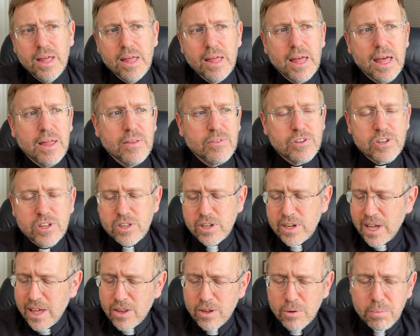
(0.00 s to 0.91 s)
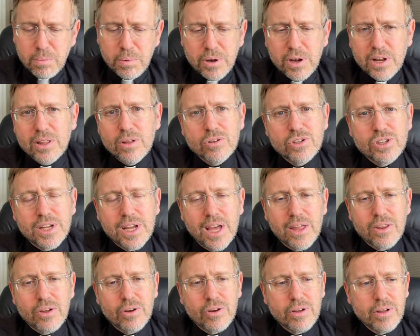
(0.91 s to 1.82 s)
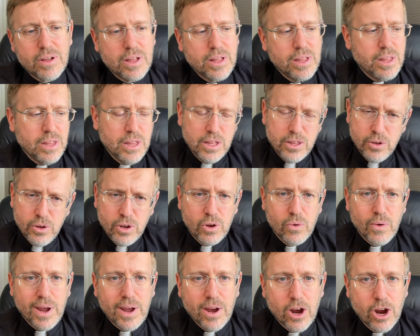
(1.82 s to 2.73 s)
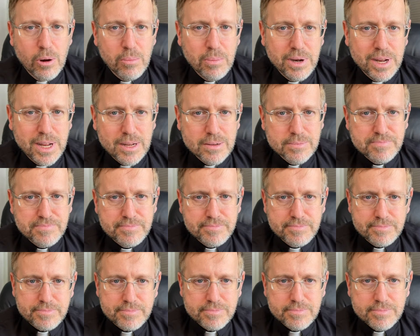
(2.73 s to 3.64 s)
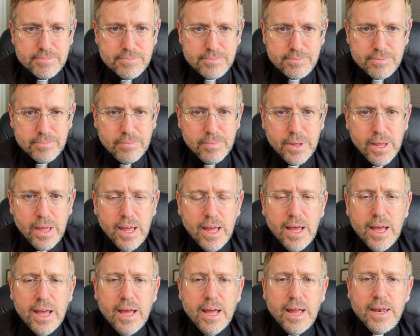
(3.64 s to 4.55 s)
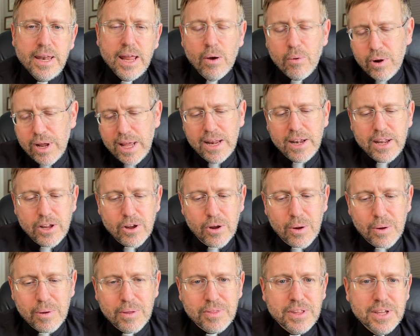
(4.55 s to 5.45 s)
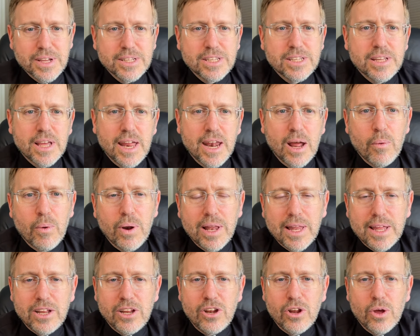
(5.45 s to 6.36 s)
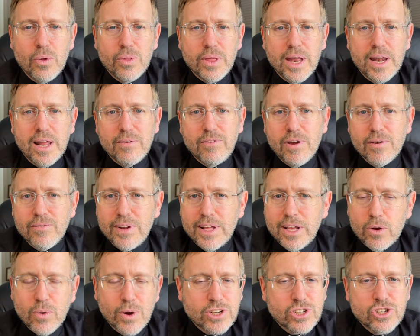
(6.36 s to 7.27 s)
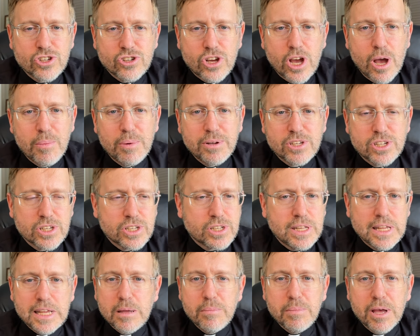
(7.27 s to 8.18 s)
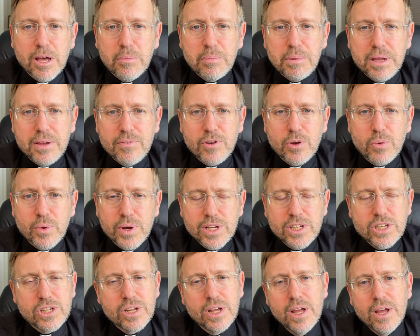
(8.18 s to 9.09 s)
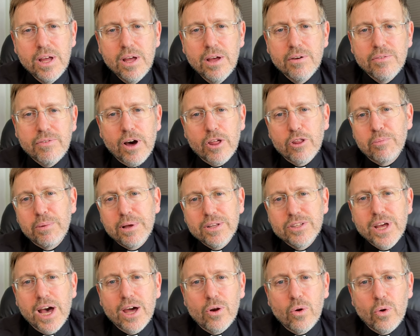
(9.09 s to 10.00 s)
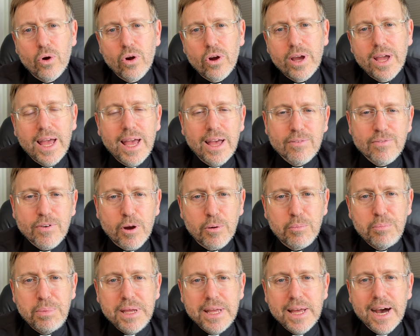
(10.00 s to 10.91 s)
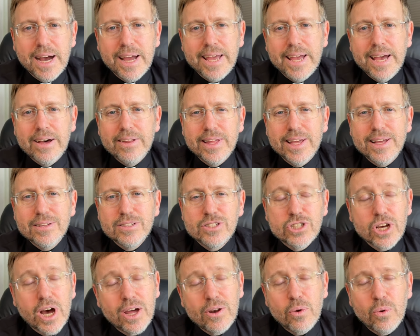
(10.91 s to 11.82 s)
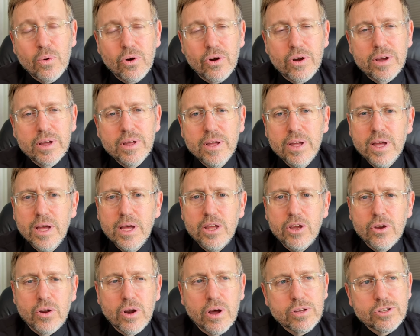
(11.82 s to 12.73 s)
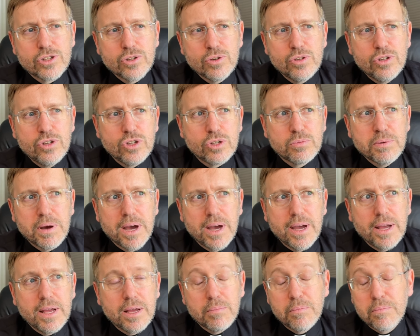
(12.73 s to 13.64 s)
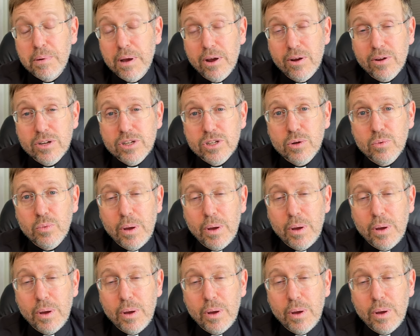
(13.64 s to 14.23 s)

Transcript: And together, putting those together, they're in great harmony. Now I want to end here at this, and I want to let you know that if you have any questions or comments, just email me if you wish, fatherbill.org, FRBILL.org. You can also use my parish